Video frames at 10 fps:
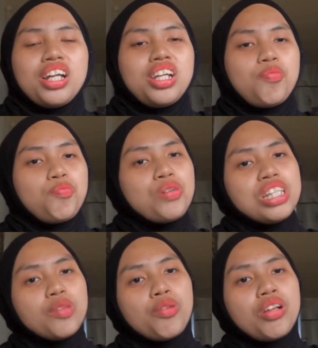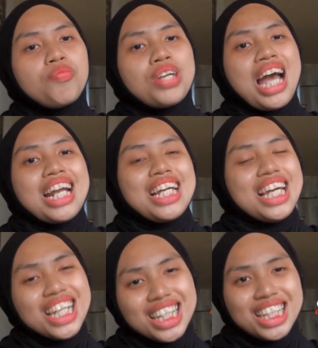the principle behind
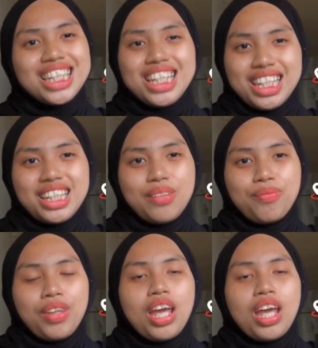each system,